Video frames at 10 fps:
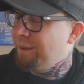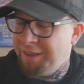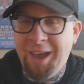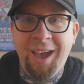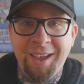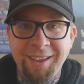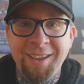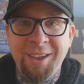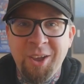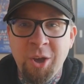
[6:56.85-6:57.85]
Yeah,
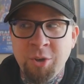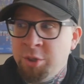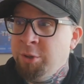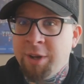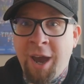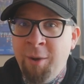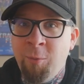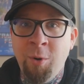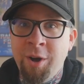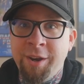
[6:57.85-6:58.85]
dude, I
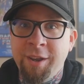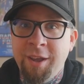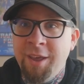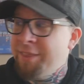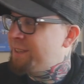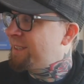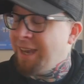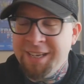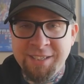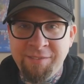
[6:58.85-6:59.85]
would. The
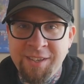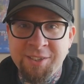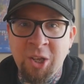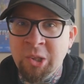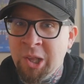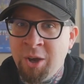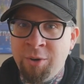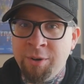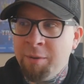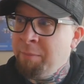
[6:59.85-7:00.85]
size of this alone